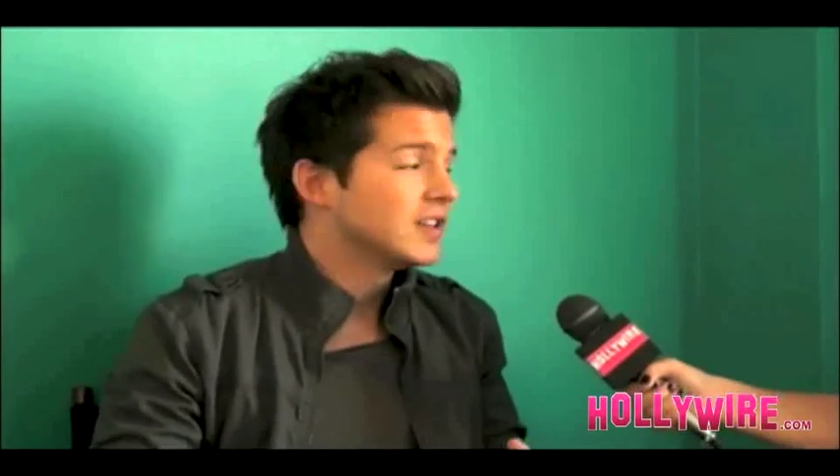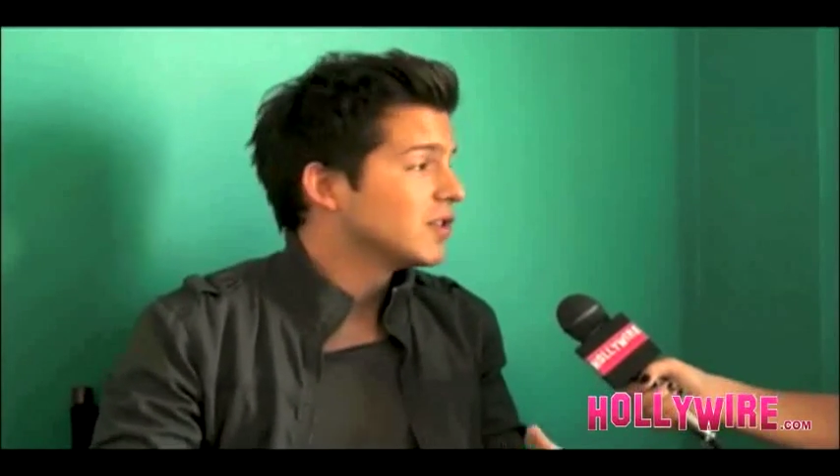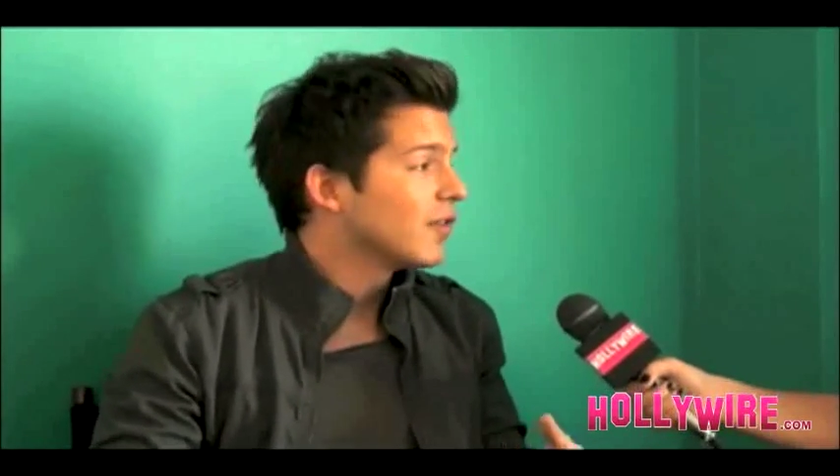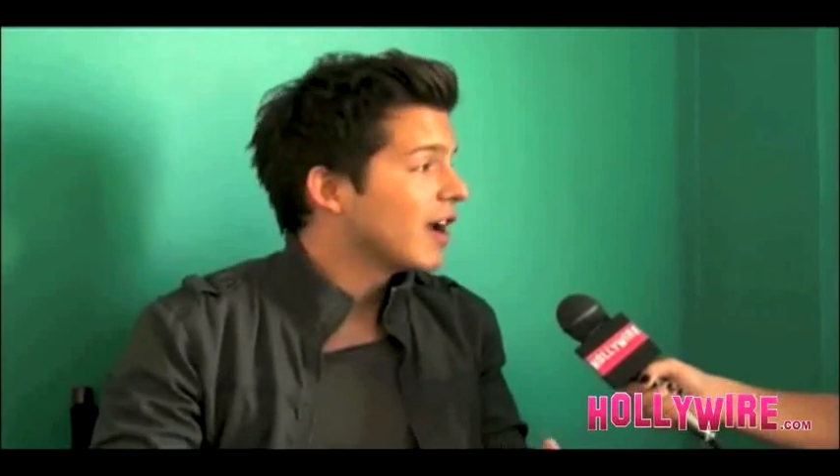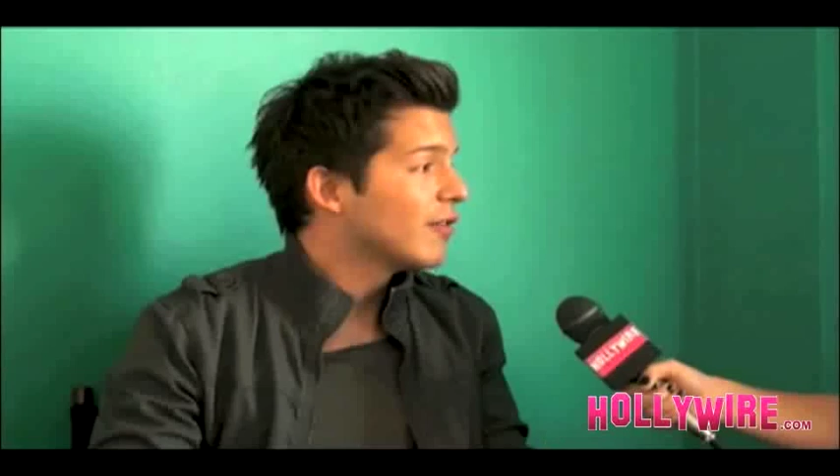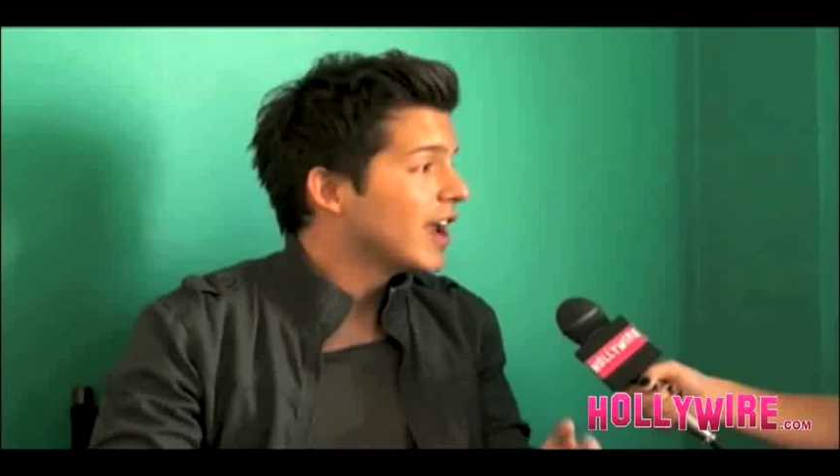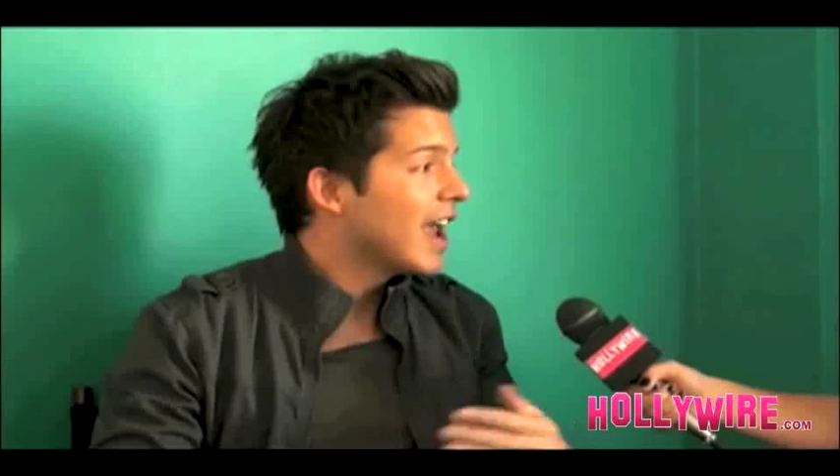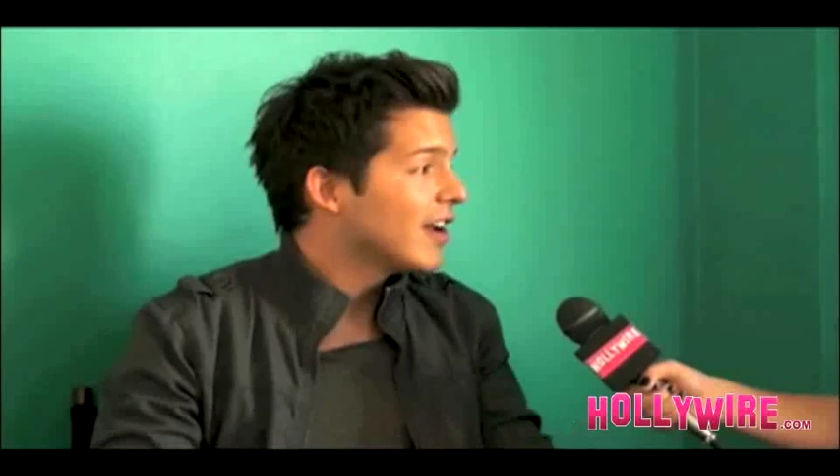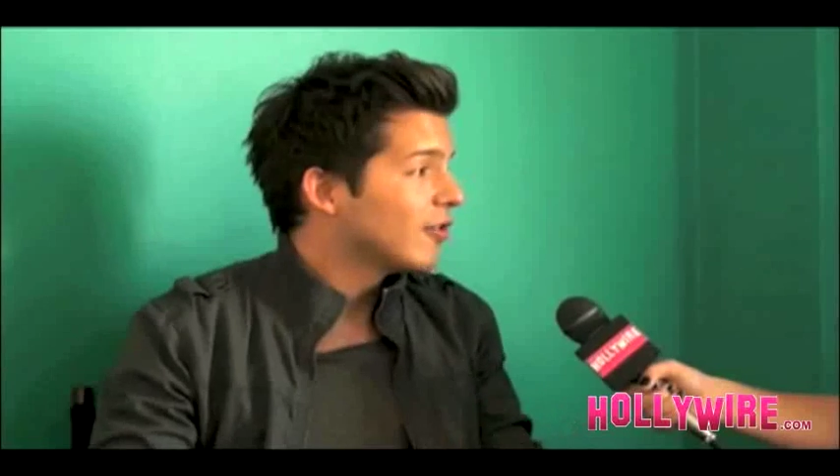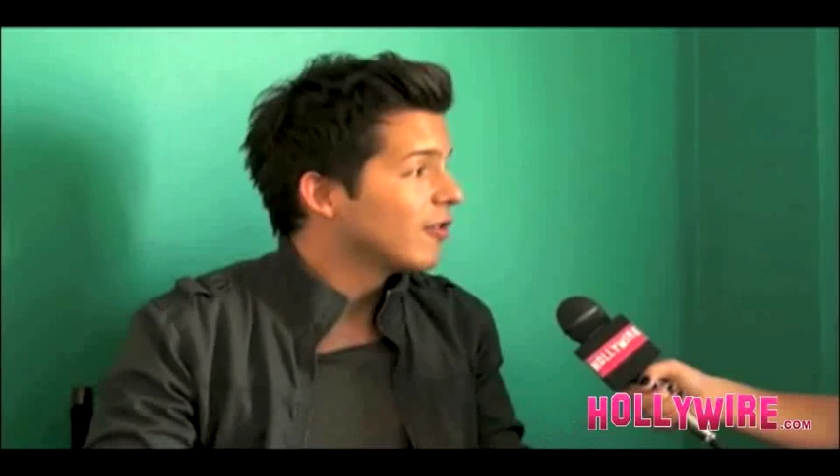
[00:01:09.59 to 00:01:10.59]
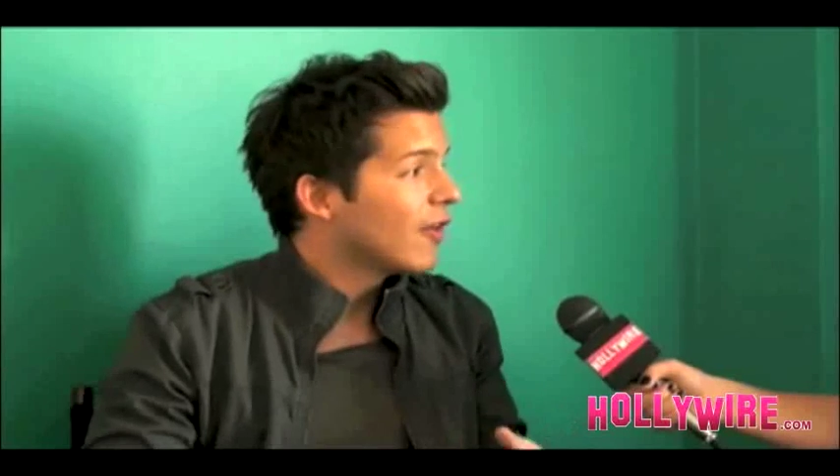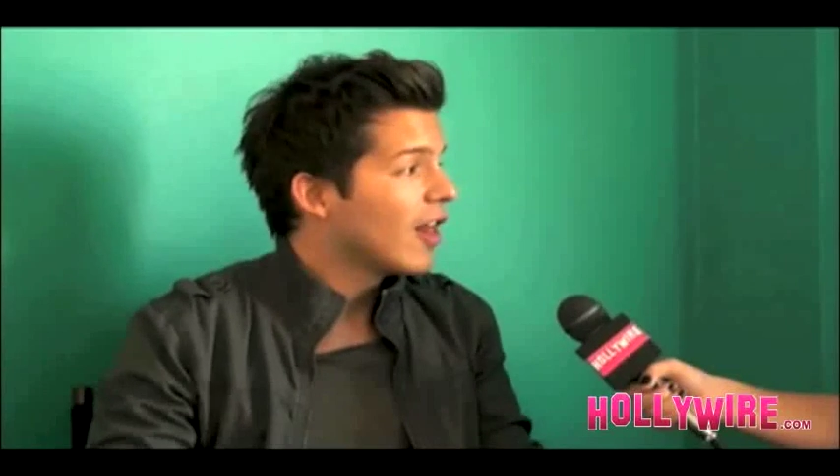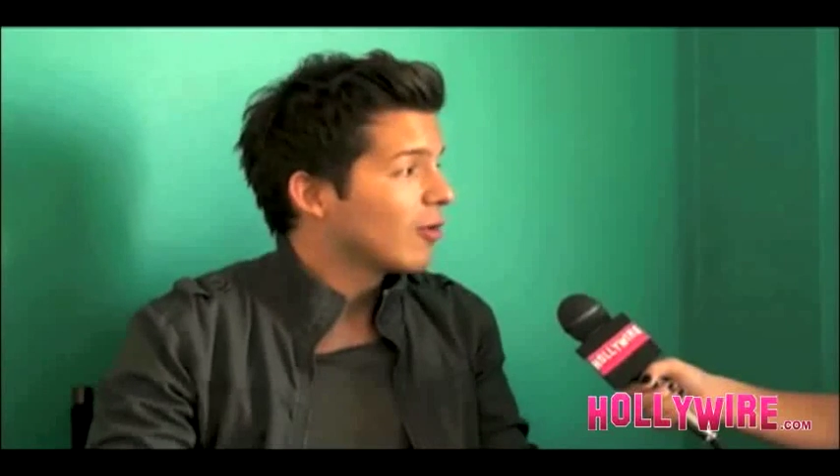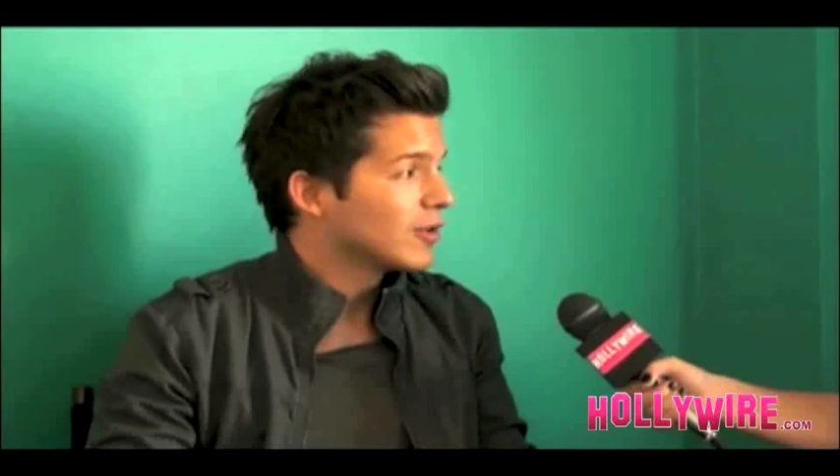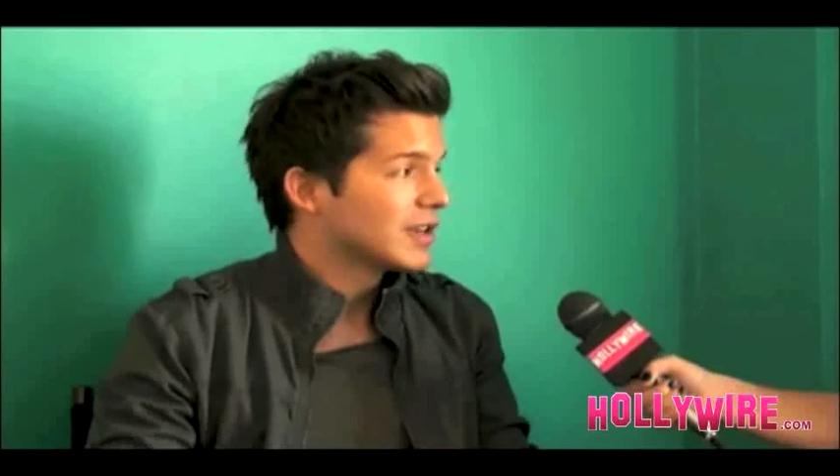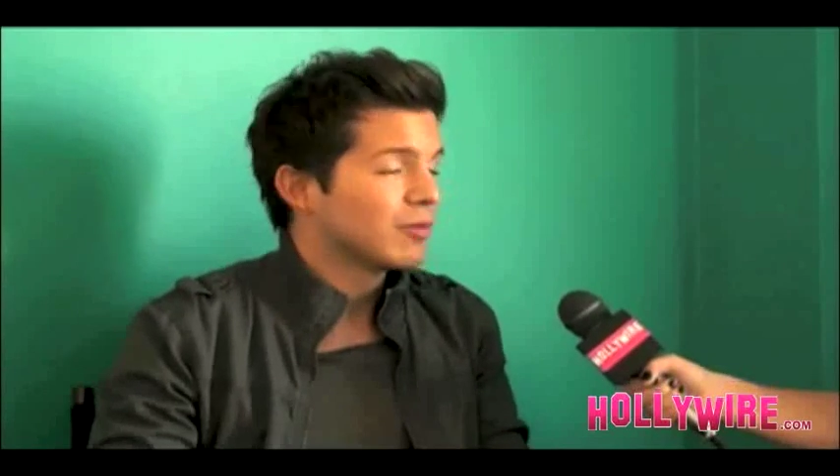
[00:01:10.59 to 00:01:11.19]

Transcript: and so for every 800 followers,